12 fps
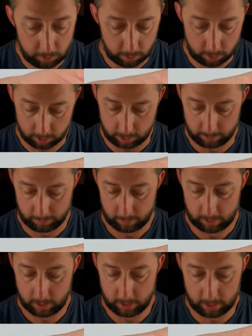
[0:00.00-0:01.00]
get rolling,
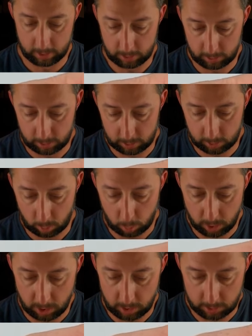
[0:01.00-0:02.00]
because
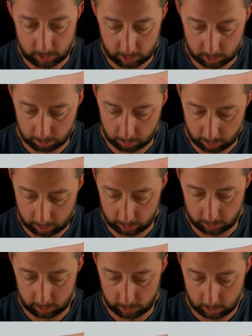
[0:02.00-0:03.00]
we need to see some
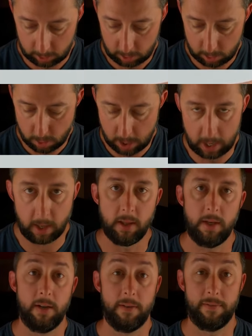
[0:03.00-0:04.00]
grades. You gotta
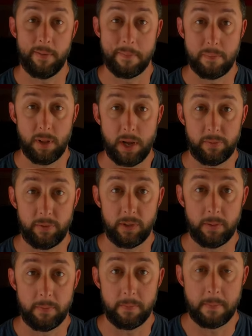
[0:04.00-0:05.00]
love blind
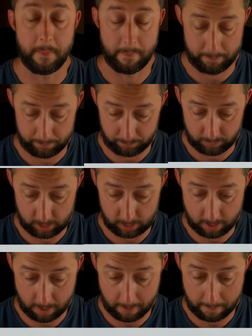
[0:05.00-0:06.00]
reveal
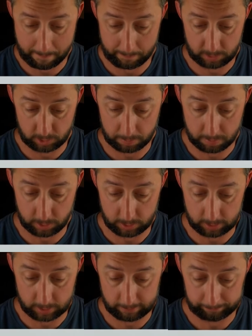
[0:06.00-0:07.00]

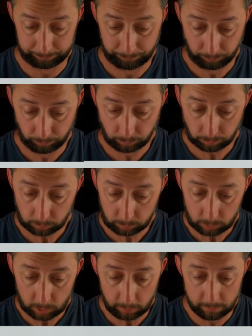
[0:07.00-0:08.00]
submissions
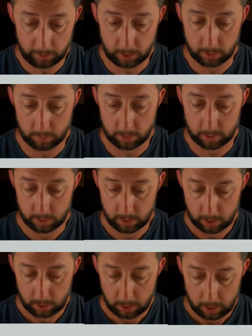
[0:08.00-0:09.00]
videos.
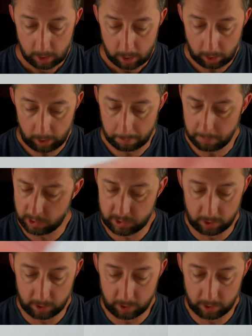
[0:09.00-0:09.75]
All right, I'm gonna